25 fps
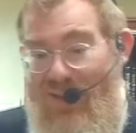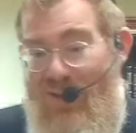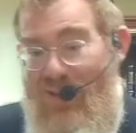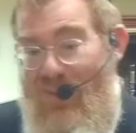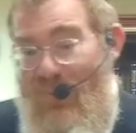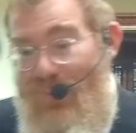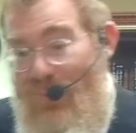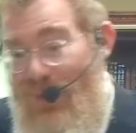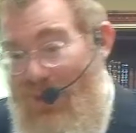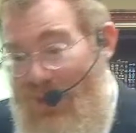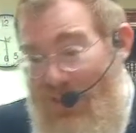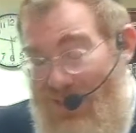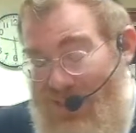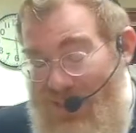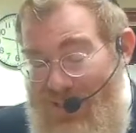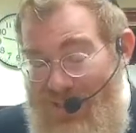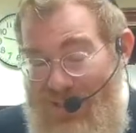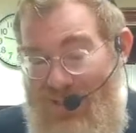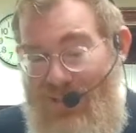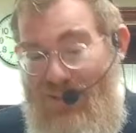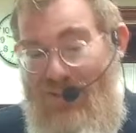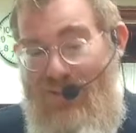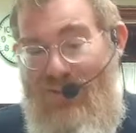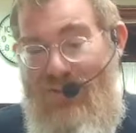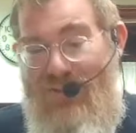We
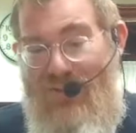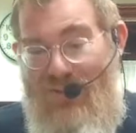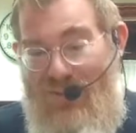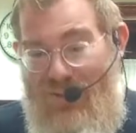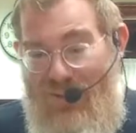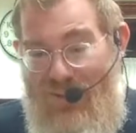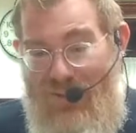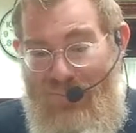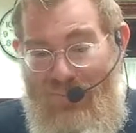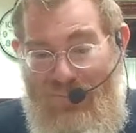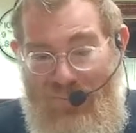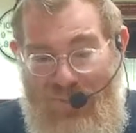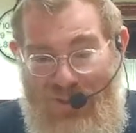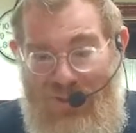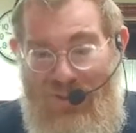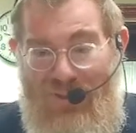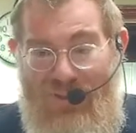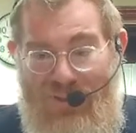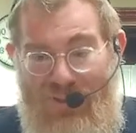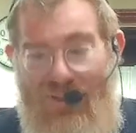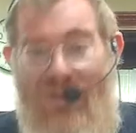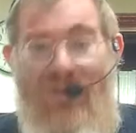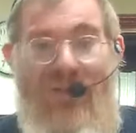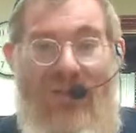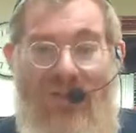consider a
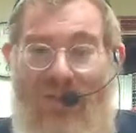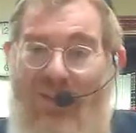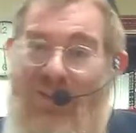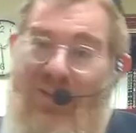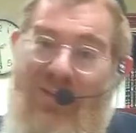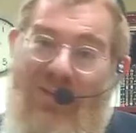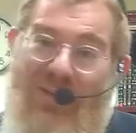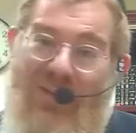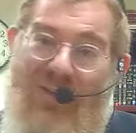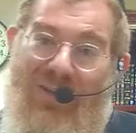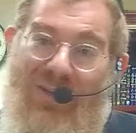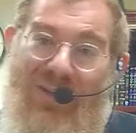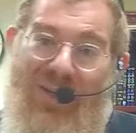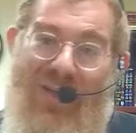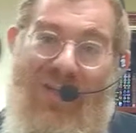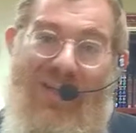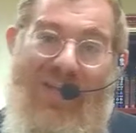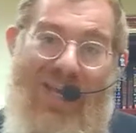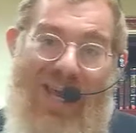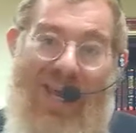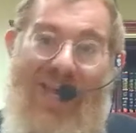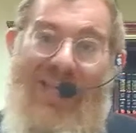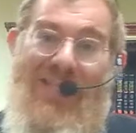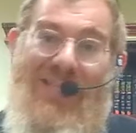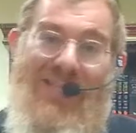mil an
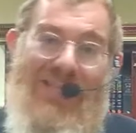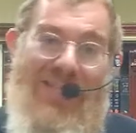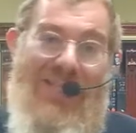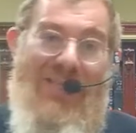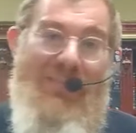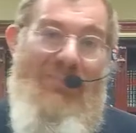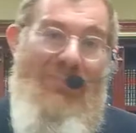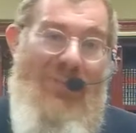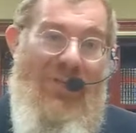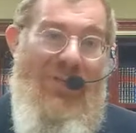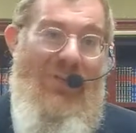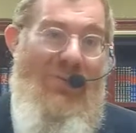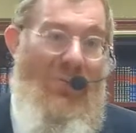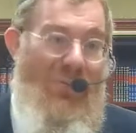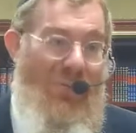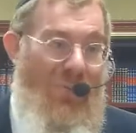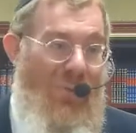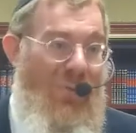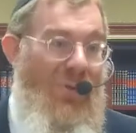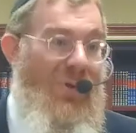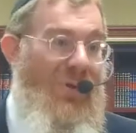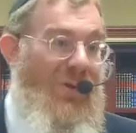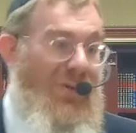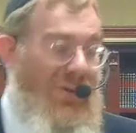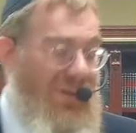18-minute
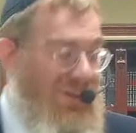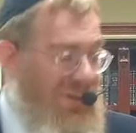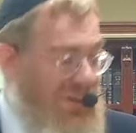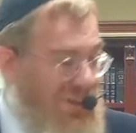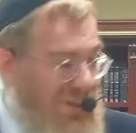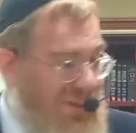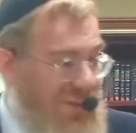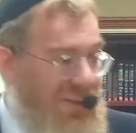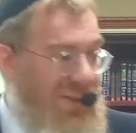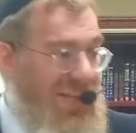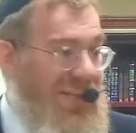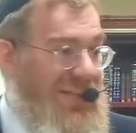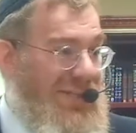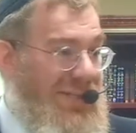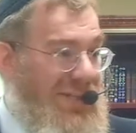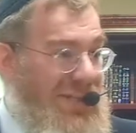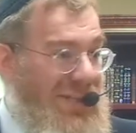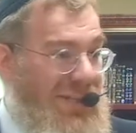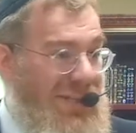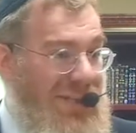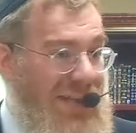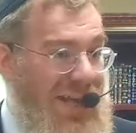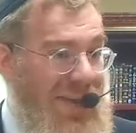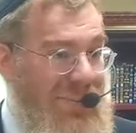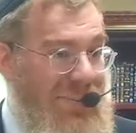walk. That's a
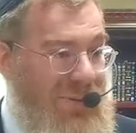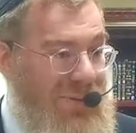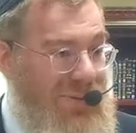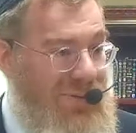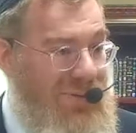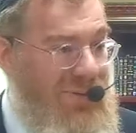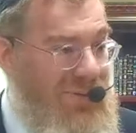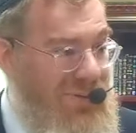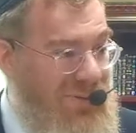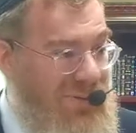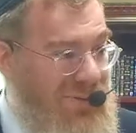kilometer.